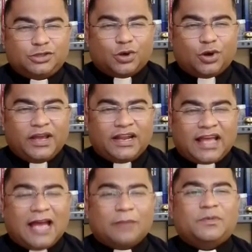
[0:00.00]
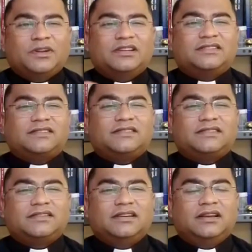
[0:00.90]
joy and
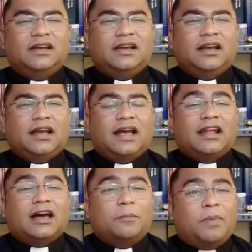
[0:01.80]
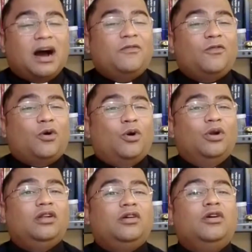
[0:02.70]
happiness, and above
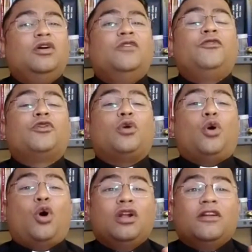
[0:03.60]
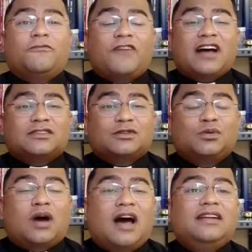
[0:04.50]
all, for all of us
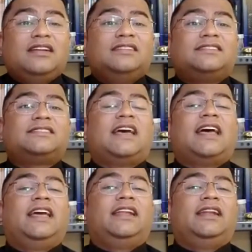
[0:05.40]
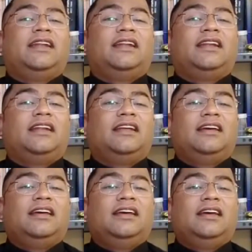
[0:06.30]
to understand
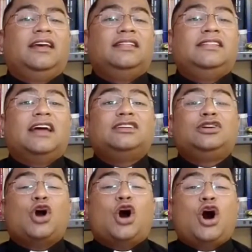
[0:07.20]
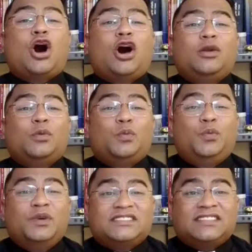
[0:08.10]
that God
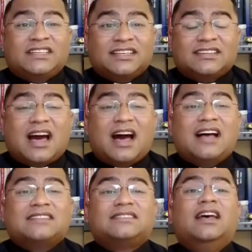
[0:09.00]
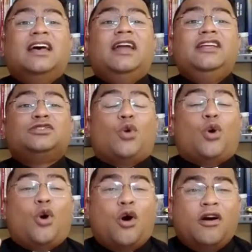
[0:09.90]
visited us in His
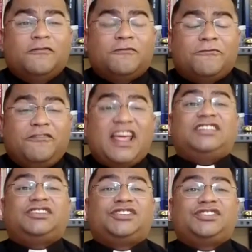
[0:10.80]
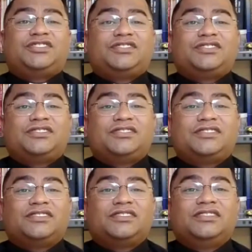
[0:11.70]
own flesh
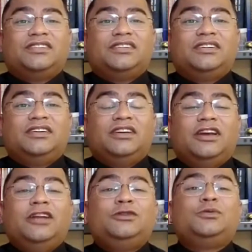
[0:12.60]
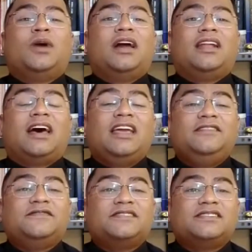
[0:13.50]
into our
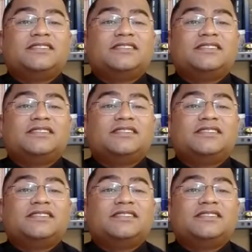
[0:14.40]
lives